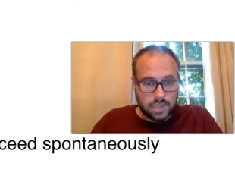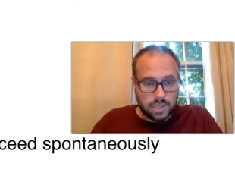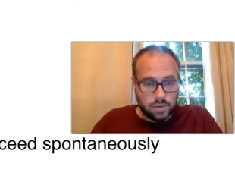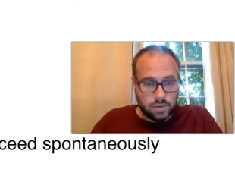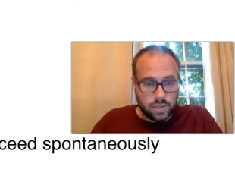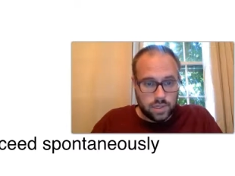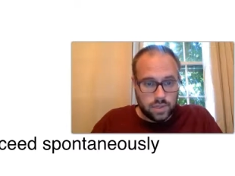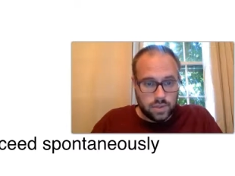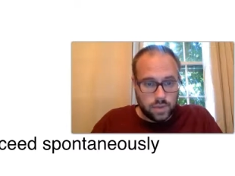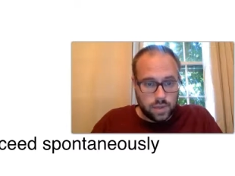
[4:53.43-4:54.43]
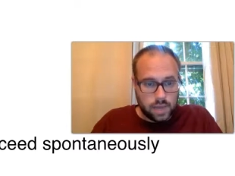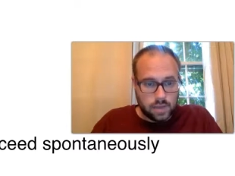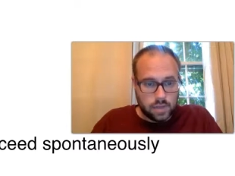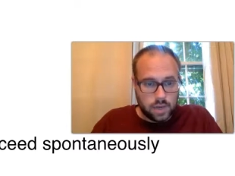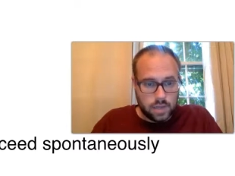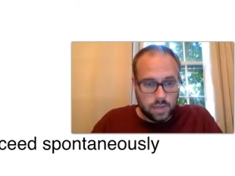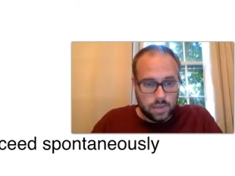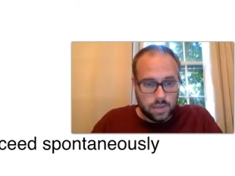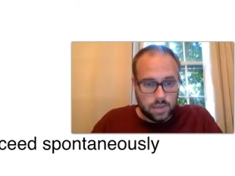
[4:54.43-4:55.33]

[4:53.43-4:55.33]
It's losing 2 electrons.